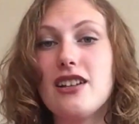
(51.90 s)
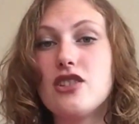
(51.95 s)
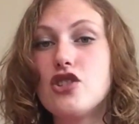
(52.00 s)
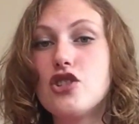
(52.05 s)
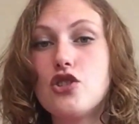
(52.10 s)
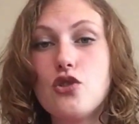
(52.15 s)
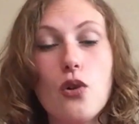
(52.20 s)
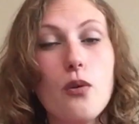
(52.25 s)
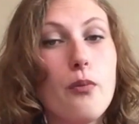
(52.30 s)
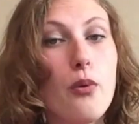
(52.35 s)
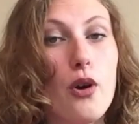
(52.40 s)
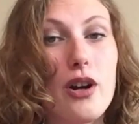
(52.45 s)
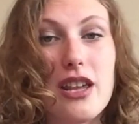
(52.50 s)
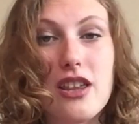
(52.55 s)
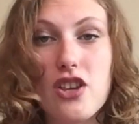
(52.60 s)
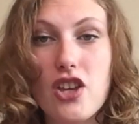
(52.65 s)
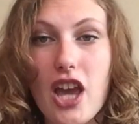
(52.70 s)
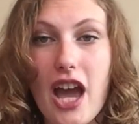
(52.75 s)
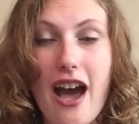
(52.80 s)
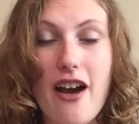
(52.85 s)
It's so
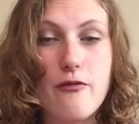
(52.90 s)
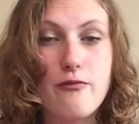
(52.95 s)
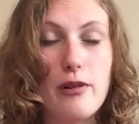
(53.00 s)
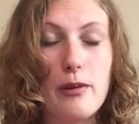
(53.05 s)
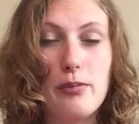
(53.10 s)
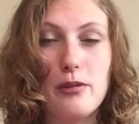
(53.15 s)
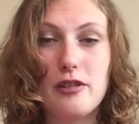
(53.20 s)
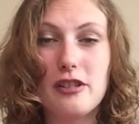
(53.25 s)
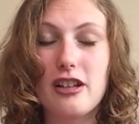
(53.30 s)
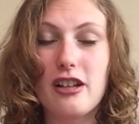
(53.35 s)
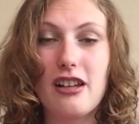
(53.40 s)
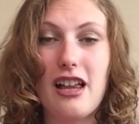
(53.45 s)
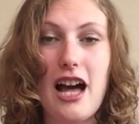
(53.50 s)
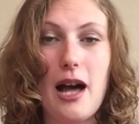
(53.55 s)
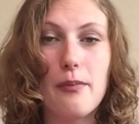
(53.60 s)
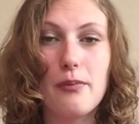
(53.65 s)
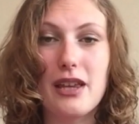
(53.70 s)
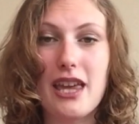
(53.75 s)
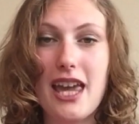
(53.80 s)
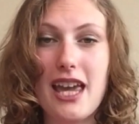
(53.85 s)
important that you have biblical
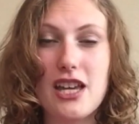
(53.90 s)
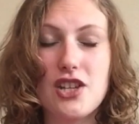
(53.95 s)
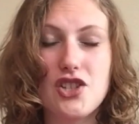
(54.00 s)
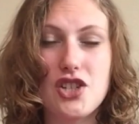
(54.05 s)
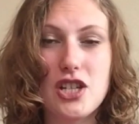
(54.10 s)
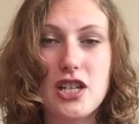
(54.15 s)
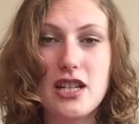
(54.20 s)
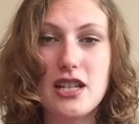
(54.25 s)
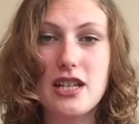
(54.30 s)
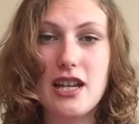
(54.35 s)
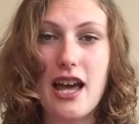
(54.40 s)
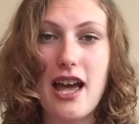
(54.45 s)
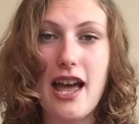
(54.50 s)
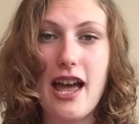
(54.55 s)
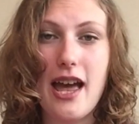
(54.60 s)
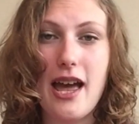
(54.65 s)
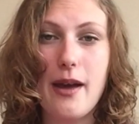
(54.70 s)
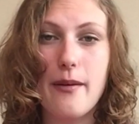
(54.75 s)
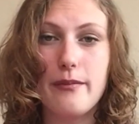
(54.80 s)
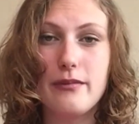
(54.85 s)
application
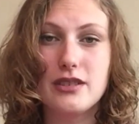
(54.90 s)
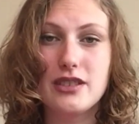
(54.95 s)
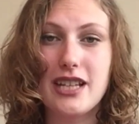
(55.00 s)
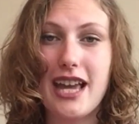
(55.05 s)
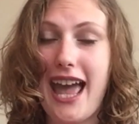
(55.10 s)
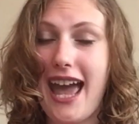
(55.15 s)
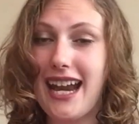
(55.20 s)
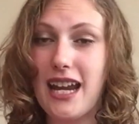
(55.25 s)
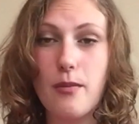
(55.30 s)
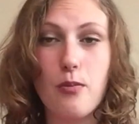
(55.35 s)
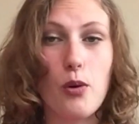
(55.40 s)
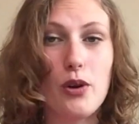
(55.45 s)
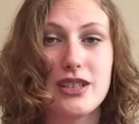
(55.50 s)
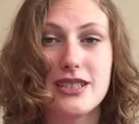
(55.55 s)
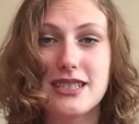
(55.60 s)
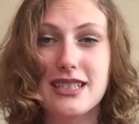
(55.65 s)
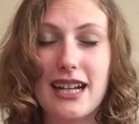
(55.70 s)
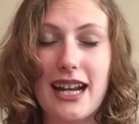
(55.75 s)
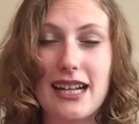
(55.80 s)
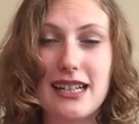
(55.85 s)
to any
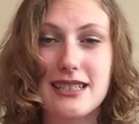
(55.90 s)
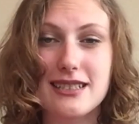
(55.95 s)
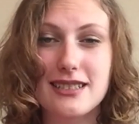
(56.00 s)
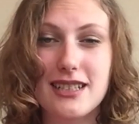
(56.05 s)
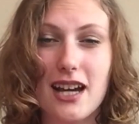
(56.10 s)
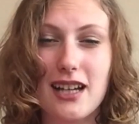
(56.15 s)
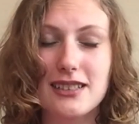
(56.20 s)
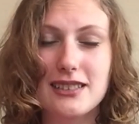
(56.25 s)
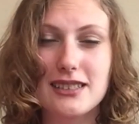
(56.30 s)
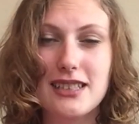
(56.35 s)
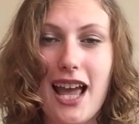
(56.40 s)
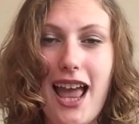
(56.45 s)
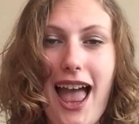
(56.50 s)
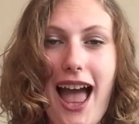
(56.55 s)
points that I discuss.